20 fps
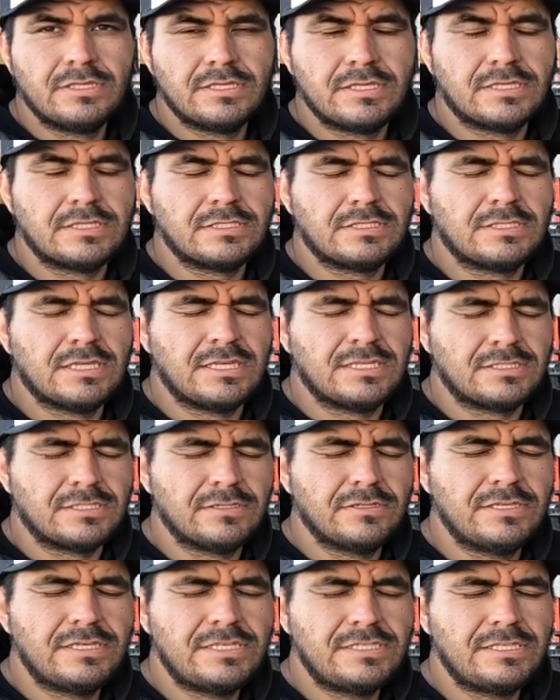It's it's
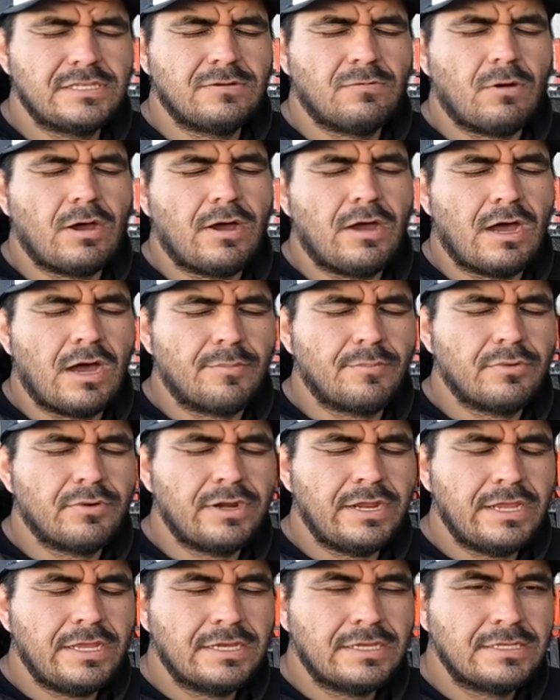really easy to
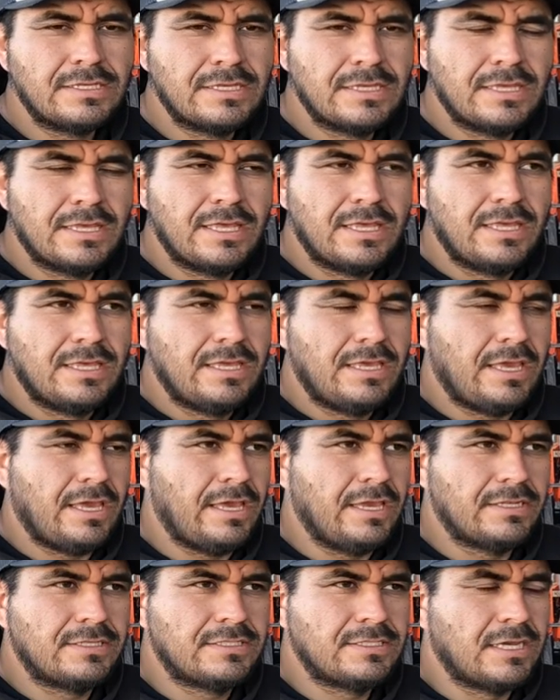operate.
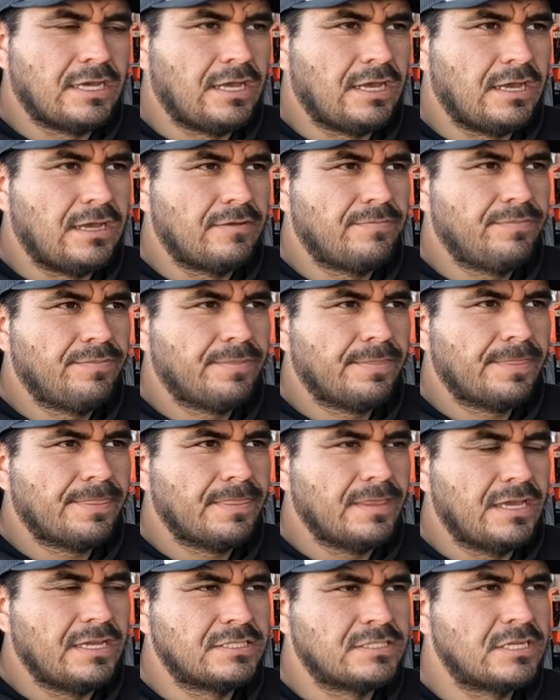It uh,
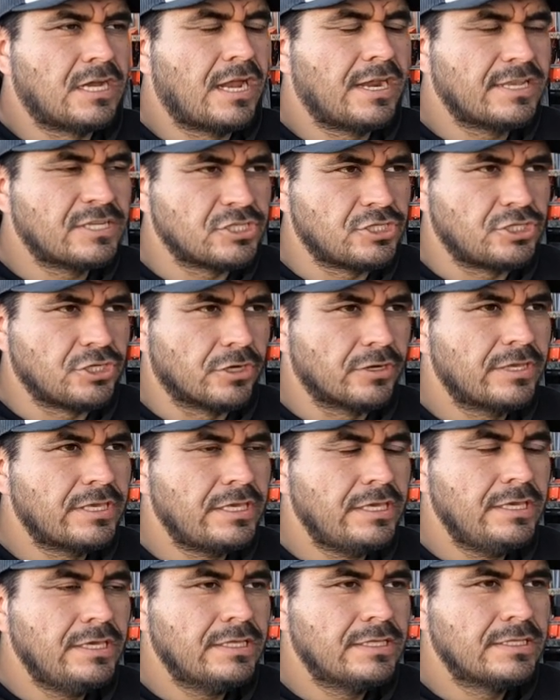it's not as
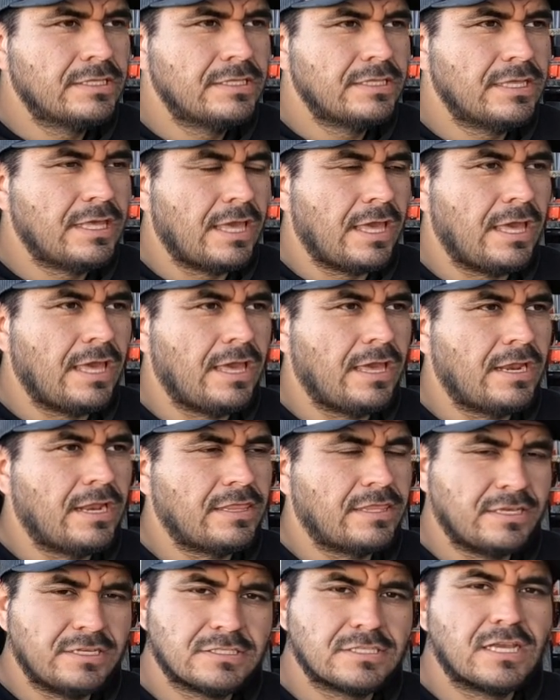jerky, and I
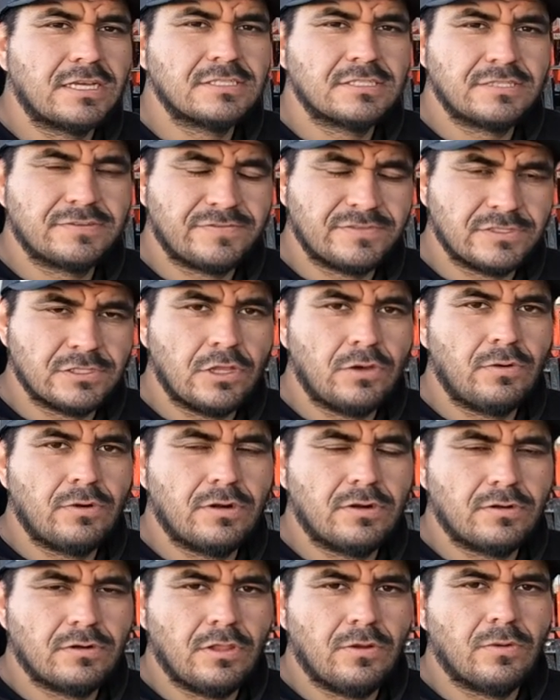think it's because of its
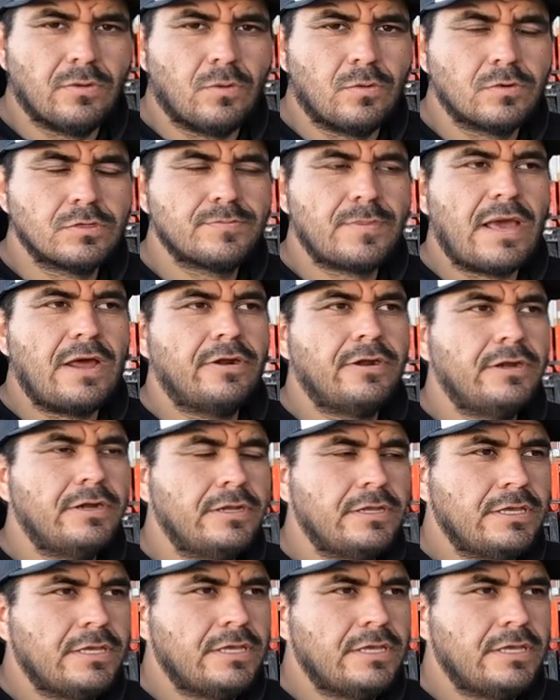lower lower horsepower.